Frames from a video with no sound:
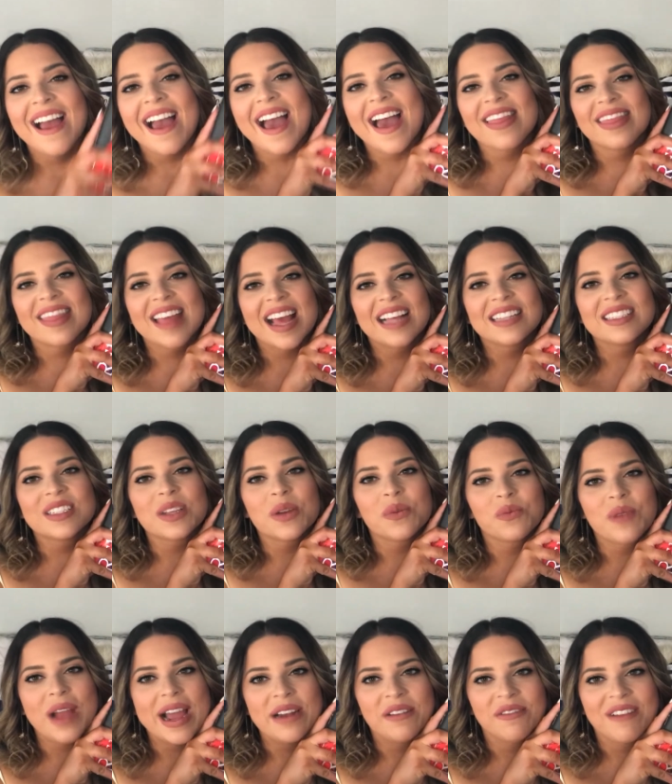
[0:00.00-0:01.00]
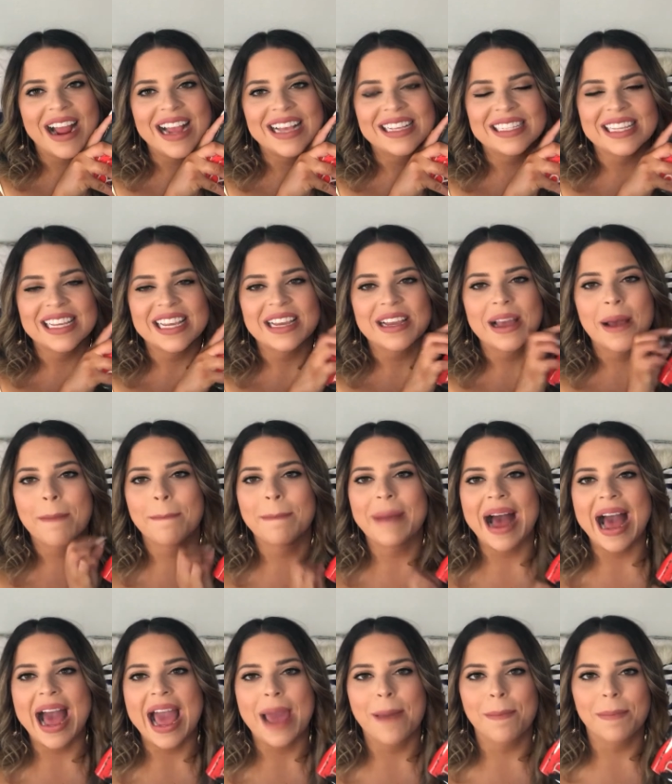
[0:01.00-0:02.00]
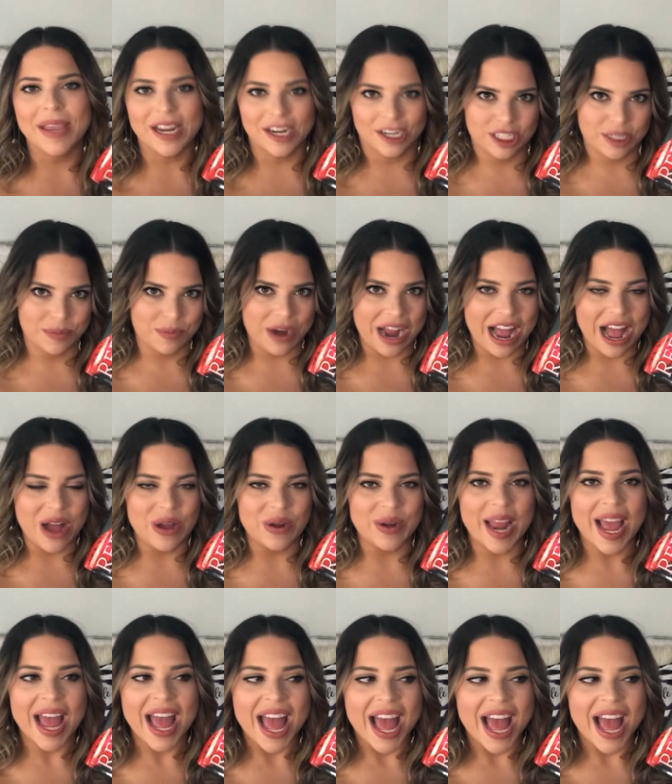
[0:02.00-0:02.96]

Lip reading: and that's Red Rising by Pierce Brown.